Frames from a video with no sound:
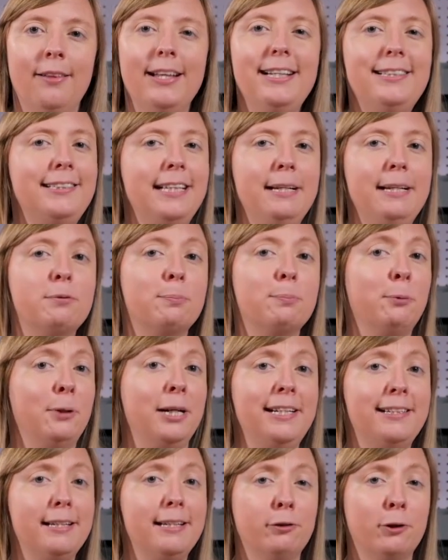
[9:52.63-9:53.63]
This seems
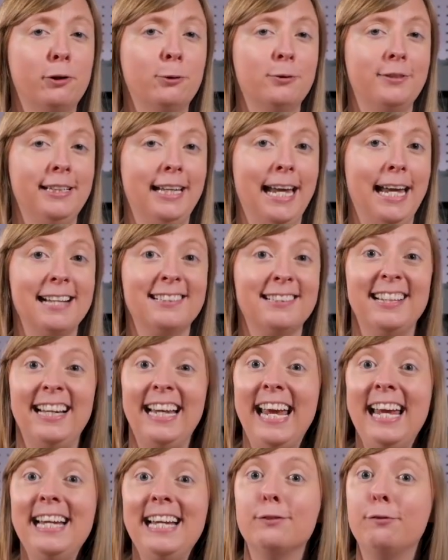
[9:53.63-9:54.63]
pretty difficult to guess, and
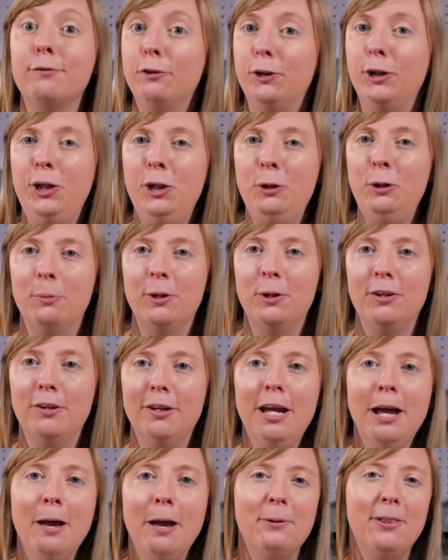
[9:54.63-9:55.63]
it is for a human,
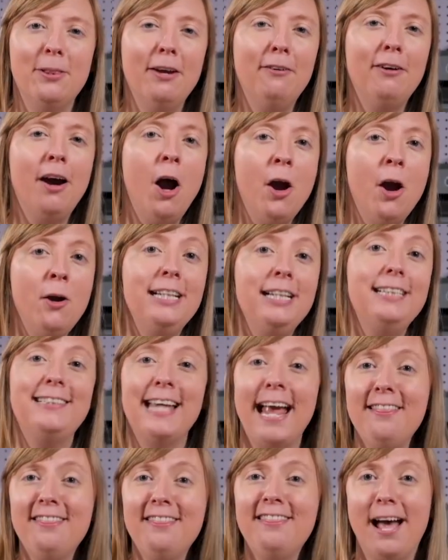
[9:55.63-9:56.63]
but there are only
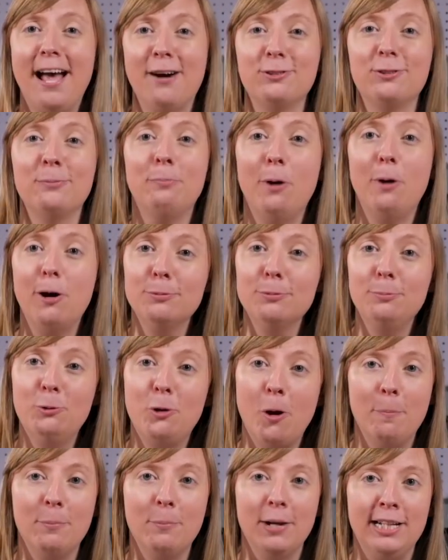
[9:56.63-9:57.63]
10,000 possible
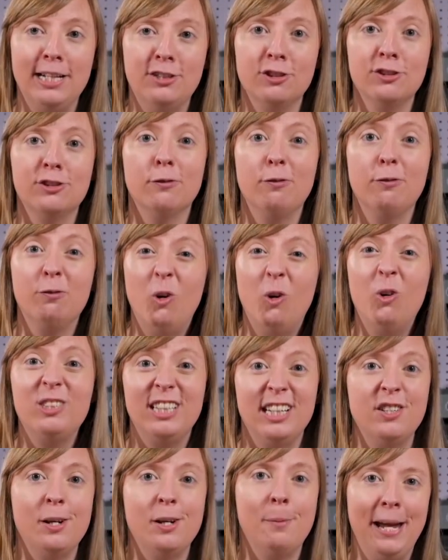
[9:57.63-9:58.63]
combinations of
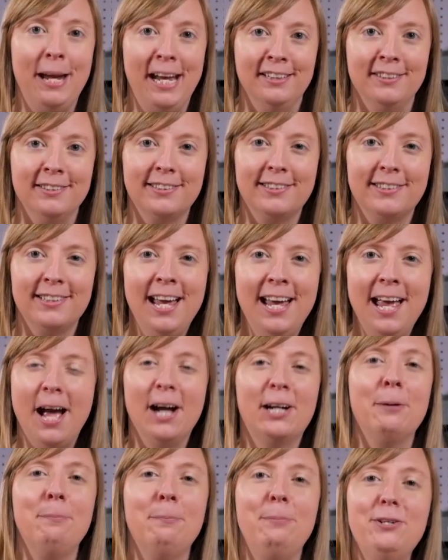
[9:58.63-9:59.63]
4-digit pins.
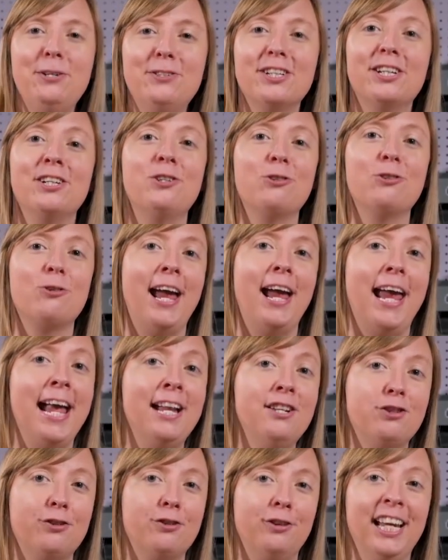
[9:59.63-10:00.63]
A computer can try
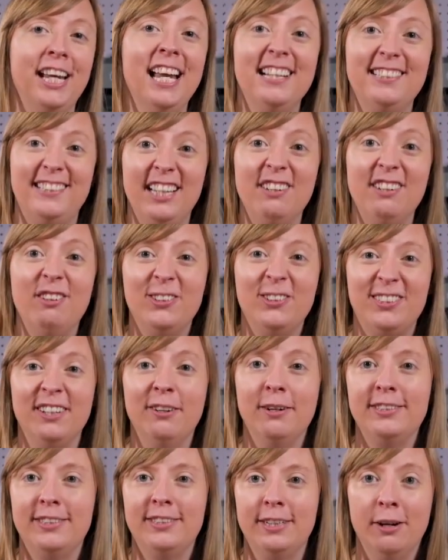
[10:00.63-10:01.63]
entering
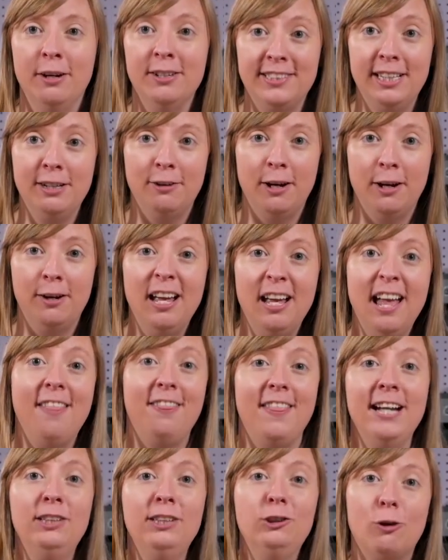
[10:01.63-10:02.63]
0000,
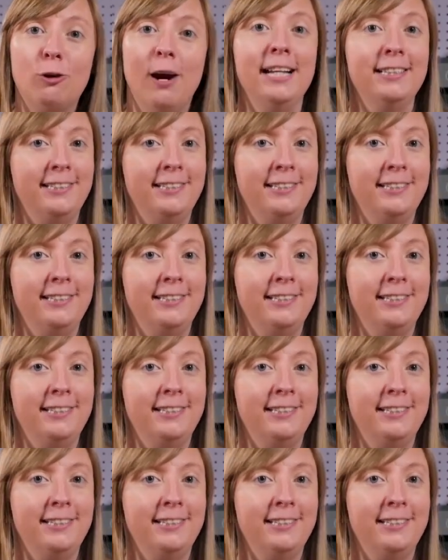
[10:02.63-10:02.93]
then try